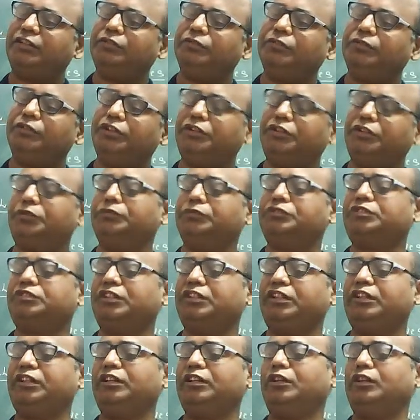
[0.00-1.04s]
you need to
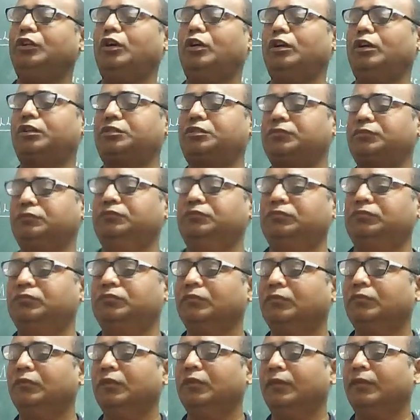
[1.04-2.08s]
study a lot.
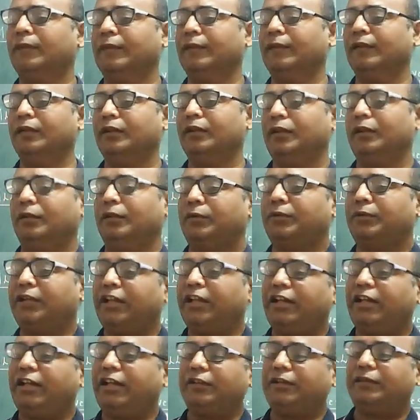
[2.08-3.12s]

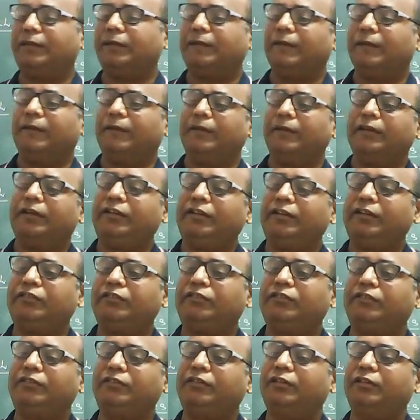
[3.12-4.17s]
Okay, it
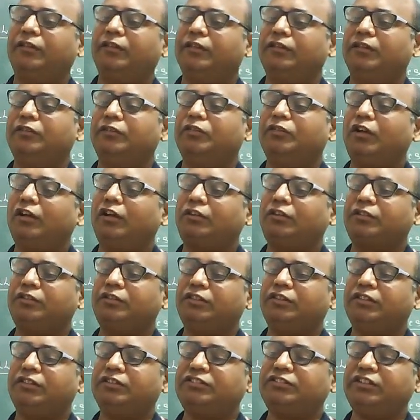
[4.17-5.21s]
is
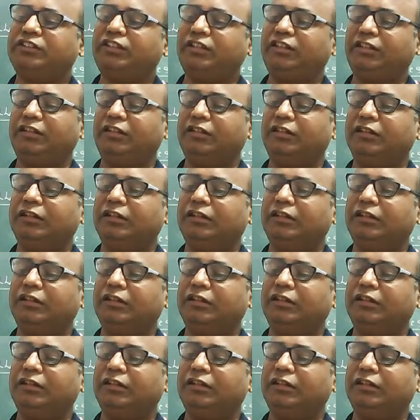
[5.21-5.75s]
not easy.